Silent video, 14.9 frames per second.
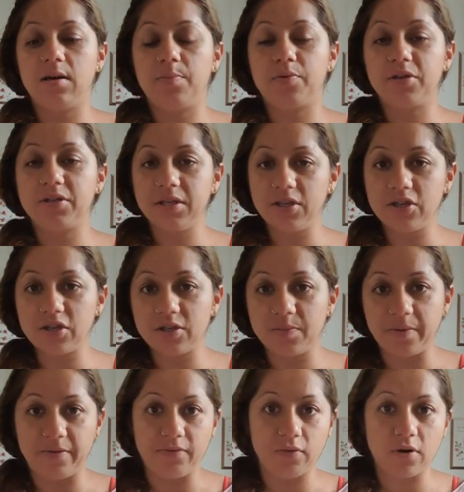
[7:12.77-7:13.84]
procedures
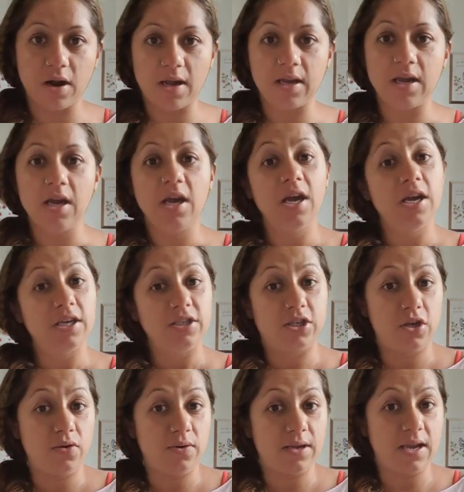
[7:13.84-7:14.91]
before I
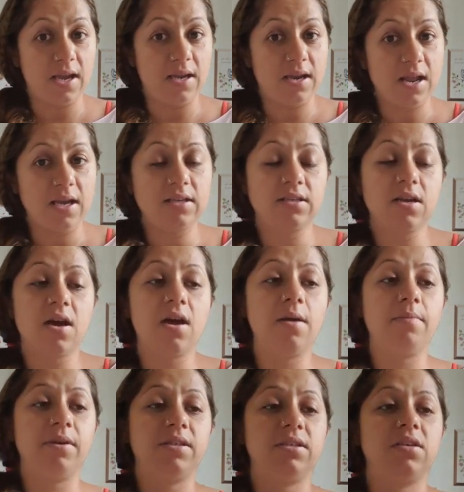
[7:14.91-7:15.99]
see you again next
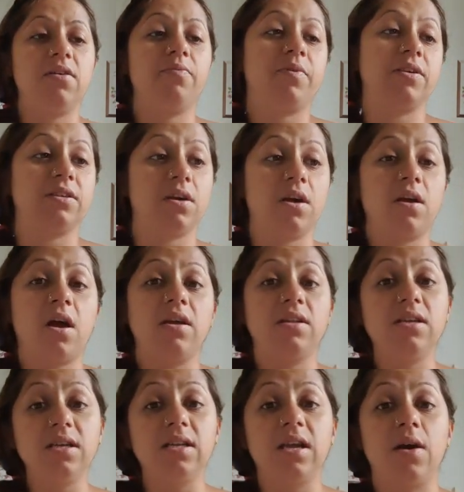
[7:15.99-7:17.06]
time and stuff, because I
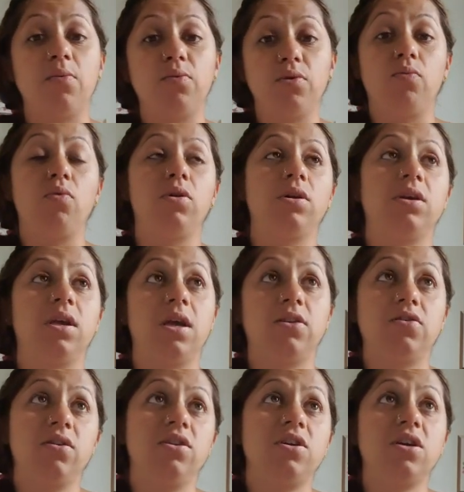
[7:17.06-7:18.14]
ideally wouldn't want to get
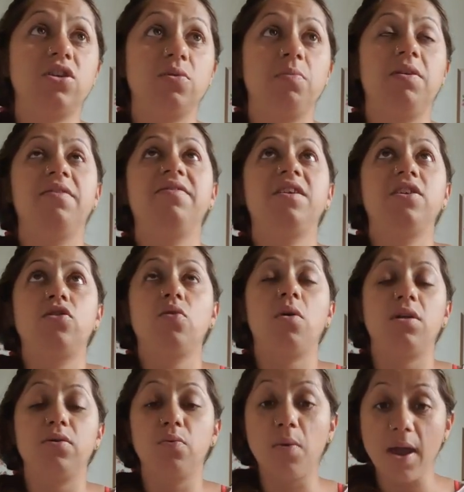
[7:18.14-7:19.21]
to induction, but if there's no
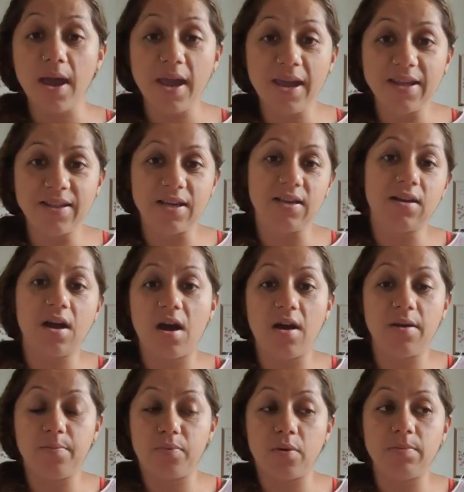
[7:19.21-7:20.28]
other way, then
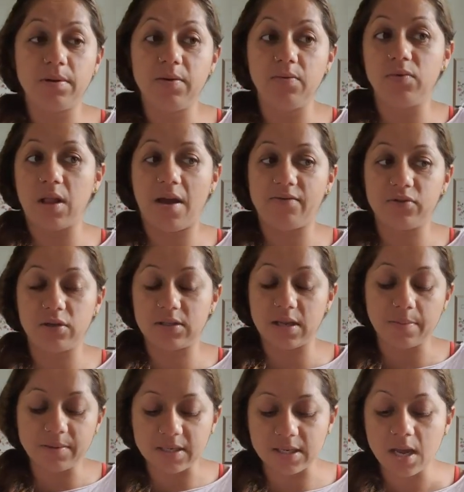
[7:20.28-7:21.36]
I probably will have to
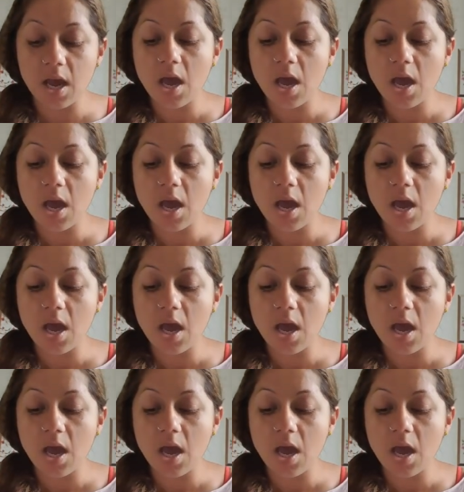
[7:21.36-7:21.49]
accept it.